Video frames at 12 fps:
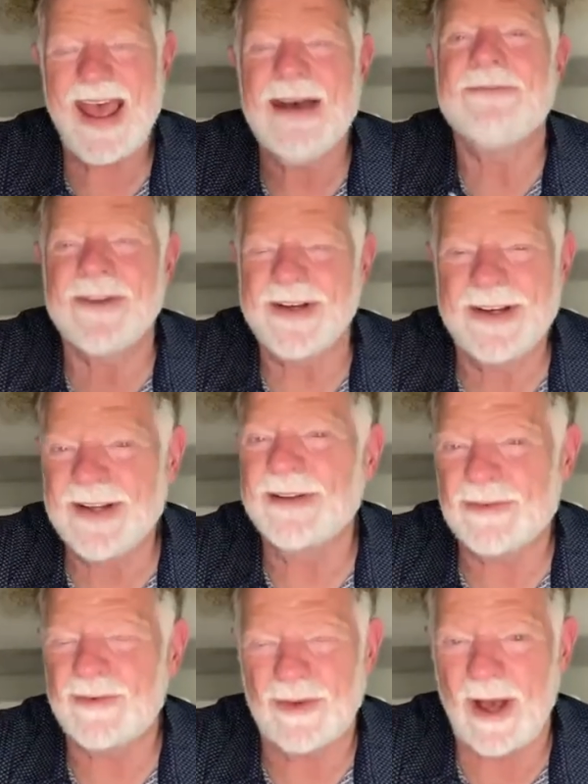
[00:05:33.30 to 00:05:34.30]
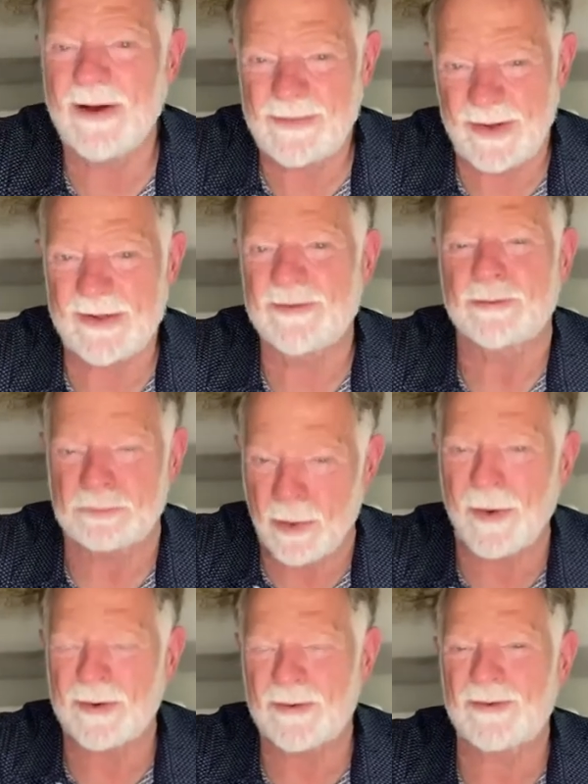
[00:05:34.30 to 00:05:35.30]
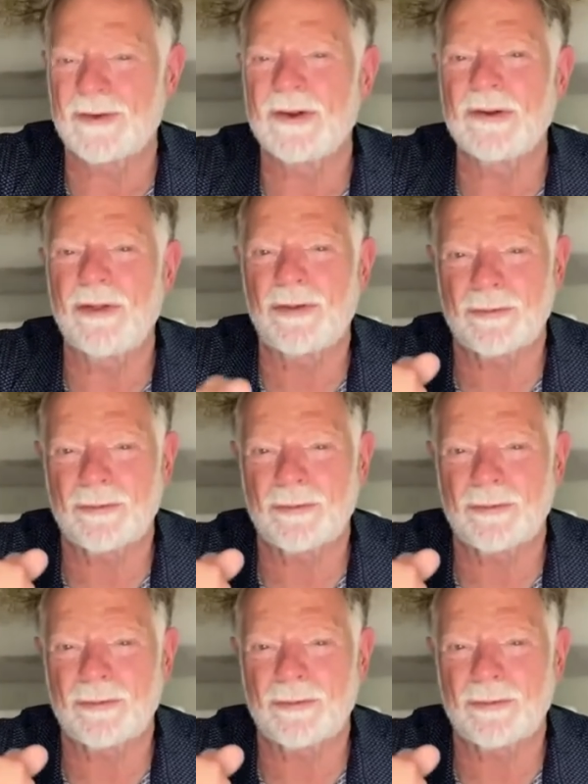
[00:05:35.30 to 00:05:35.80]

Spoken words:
evidence of his person